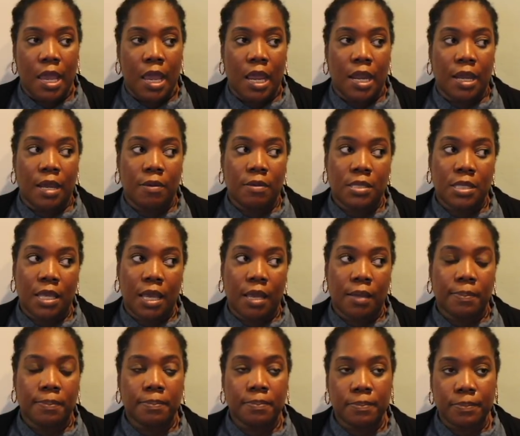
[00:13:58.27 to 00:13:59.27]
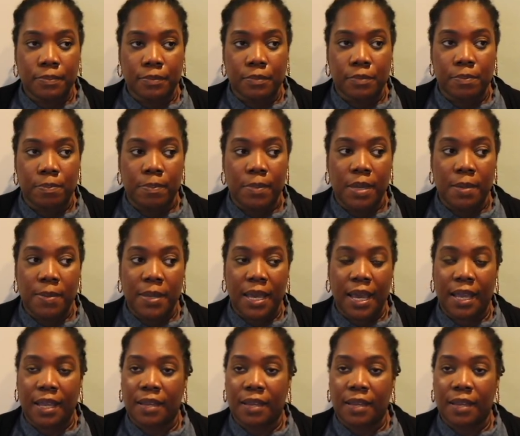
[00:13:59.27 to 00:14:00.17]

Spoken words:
And I was like, maybe I